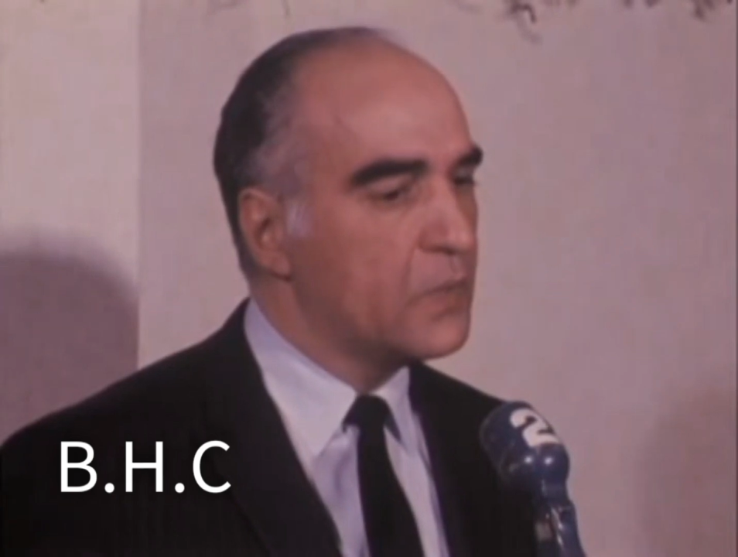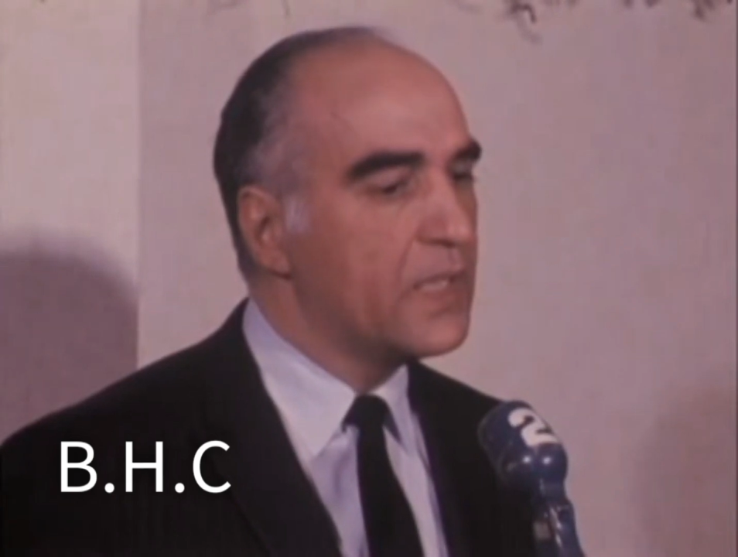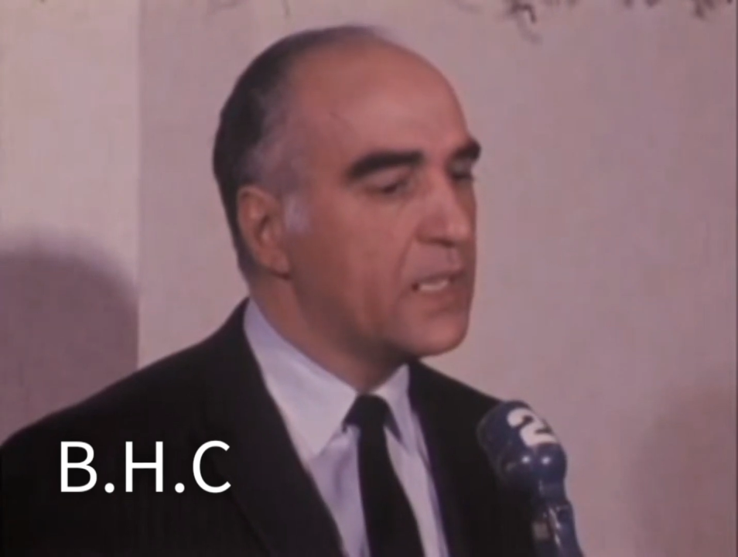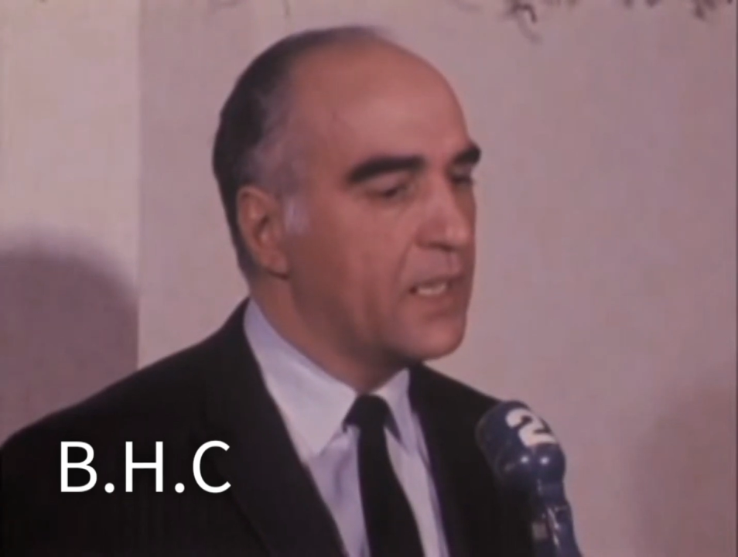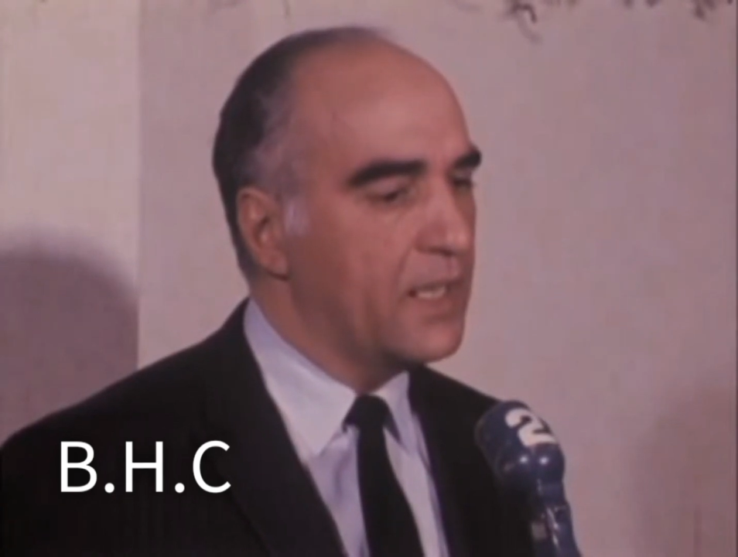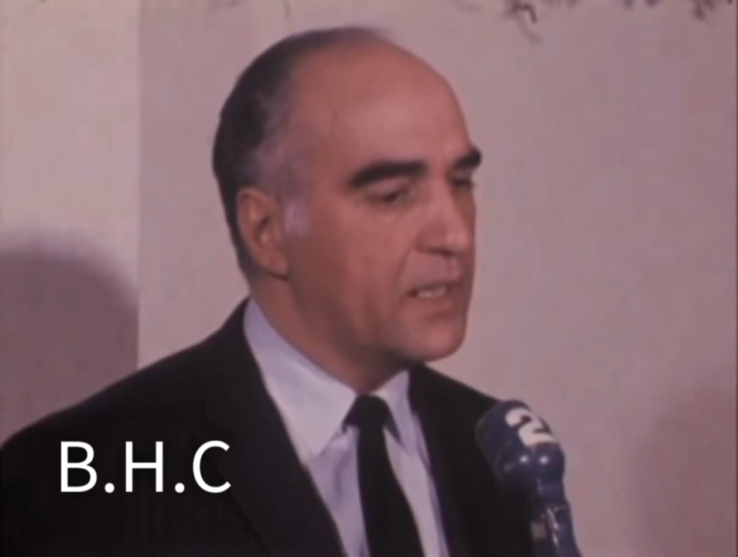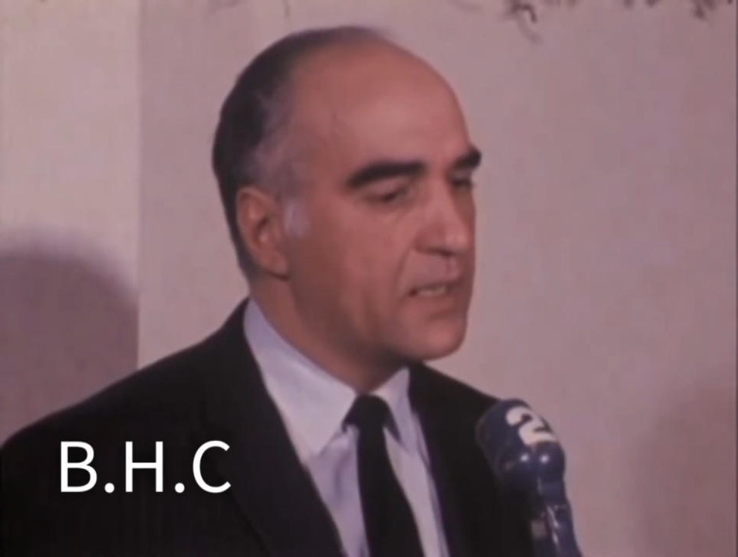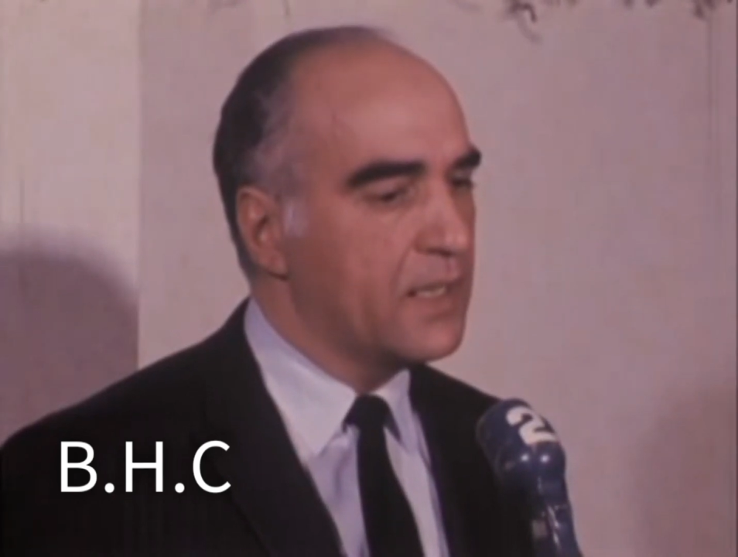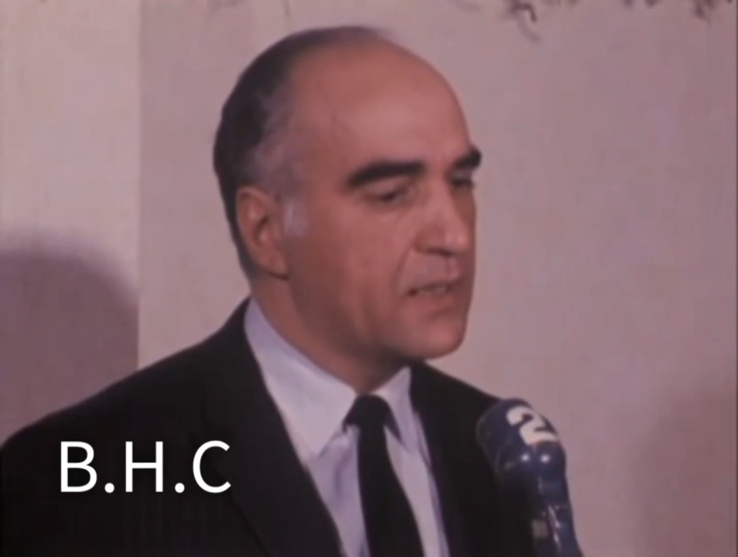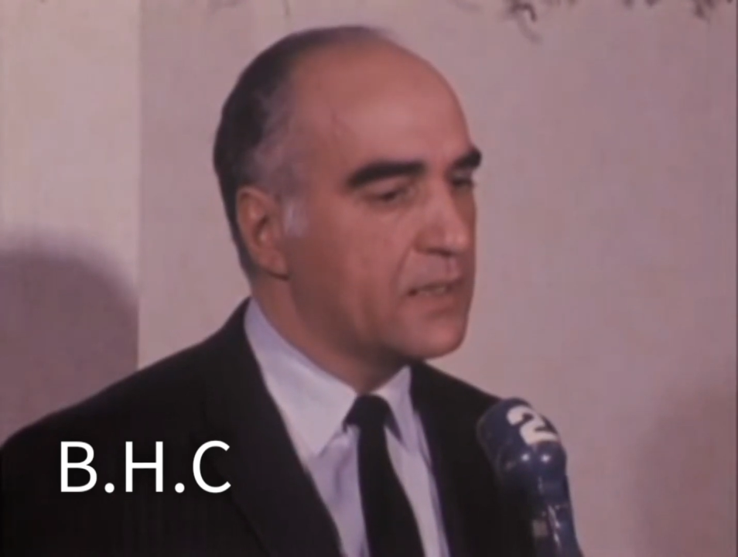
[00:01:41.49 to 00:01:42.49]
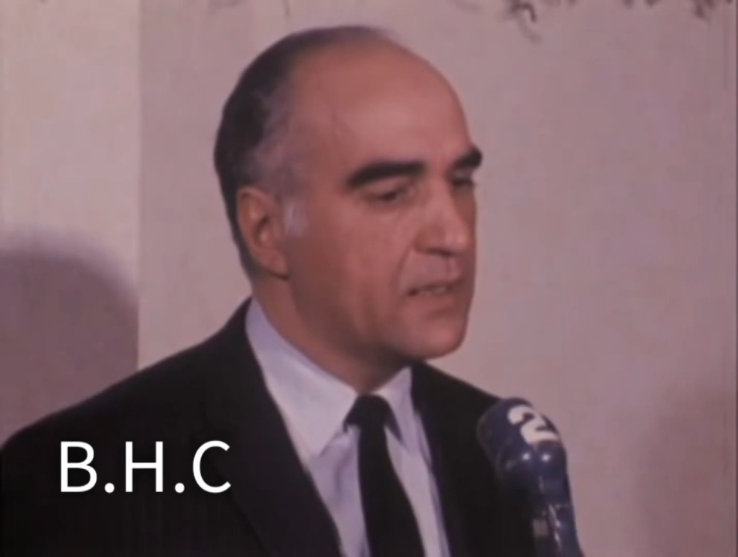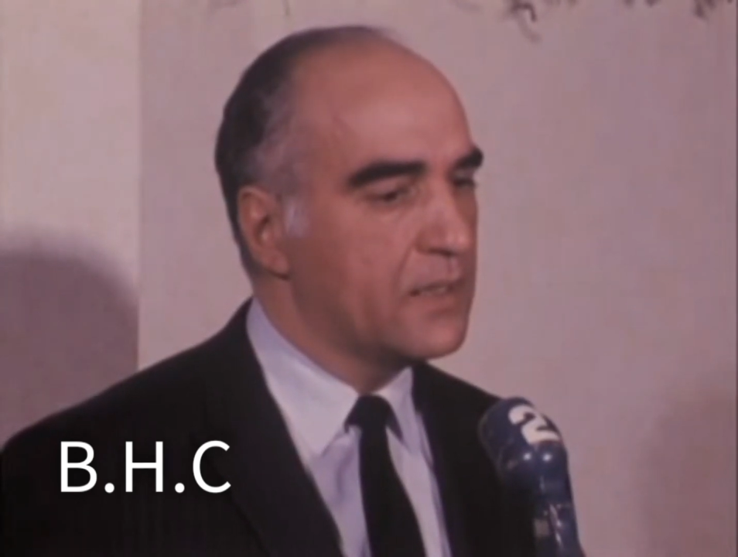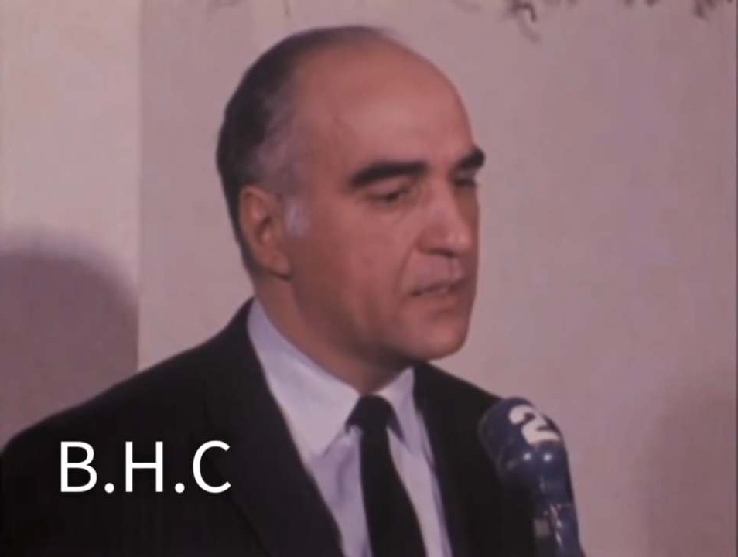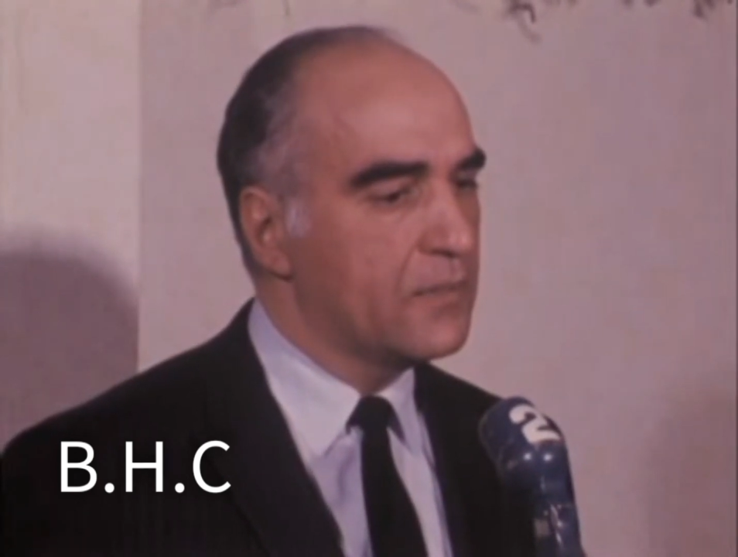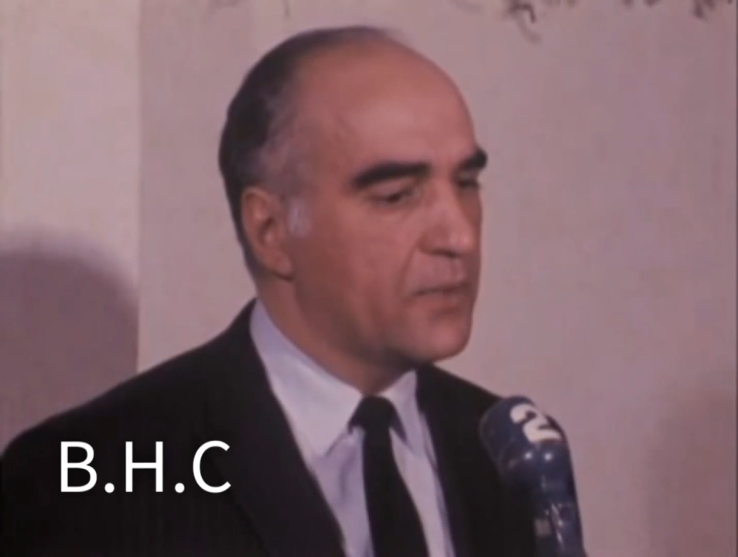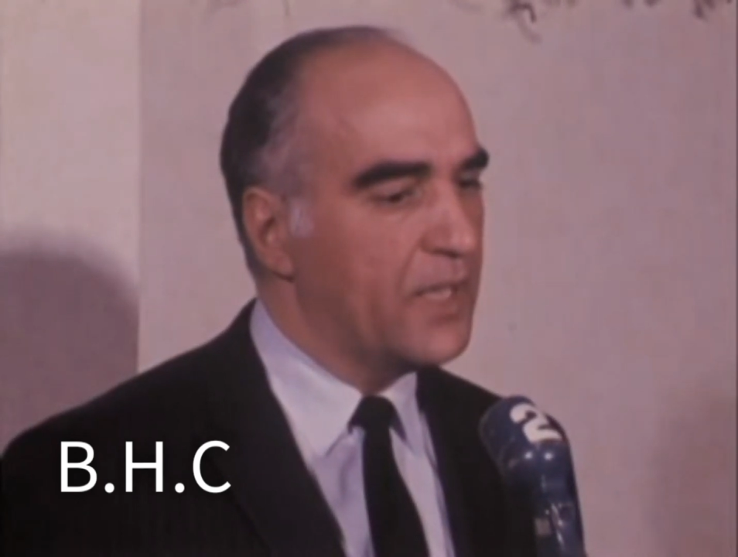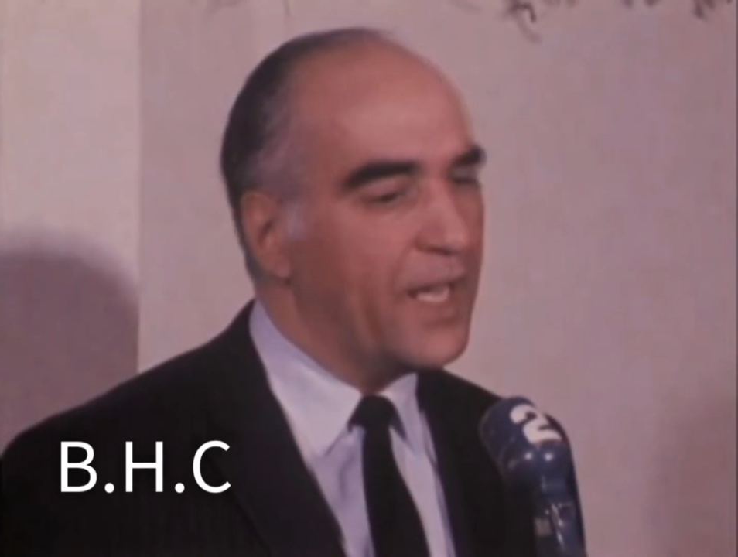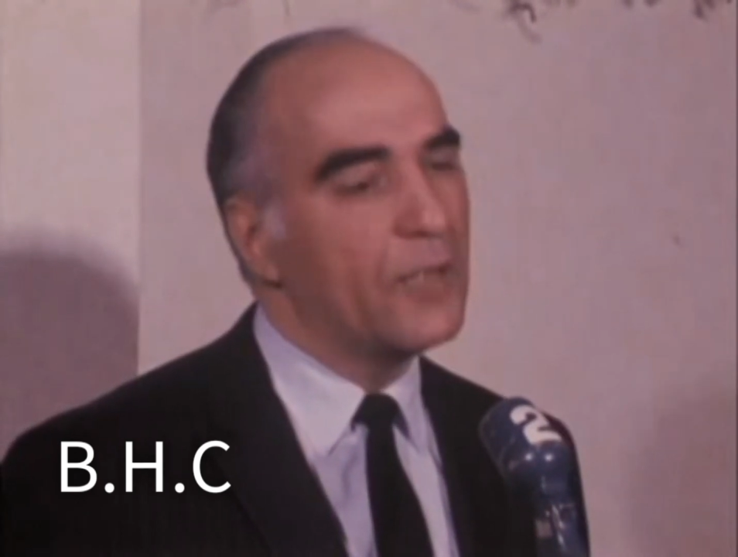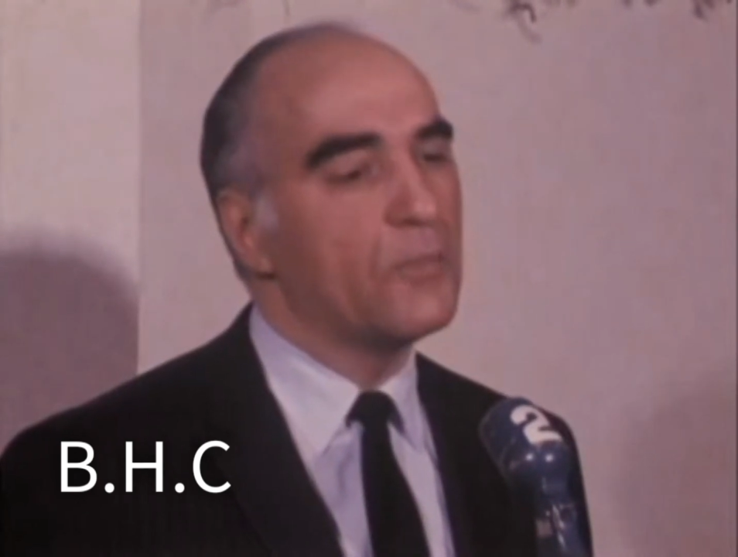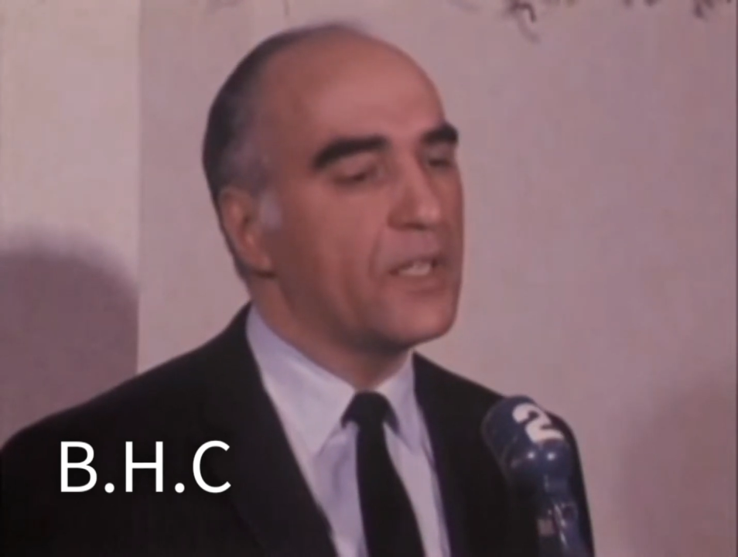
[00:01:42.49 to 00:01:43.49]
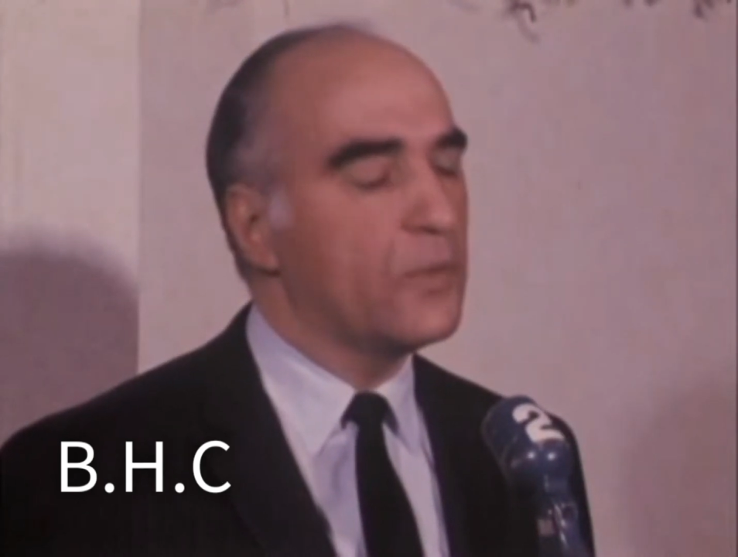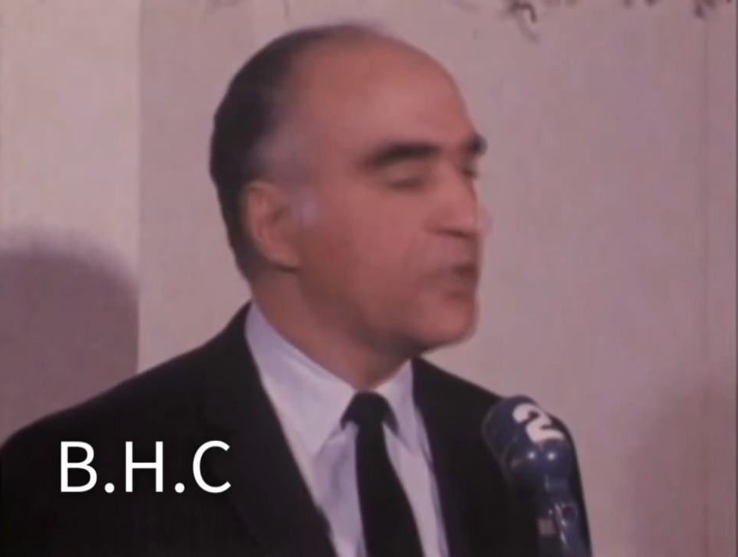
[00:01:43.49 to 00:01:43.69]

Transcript: to realize that gambling,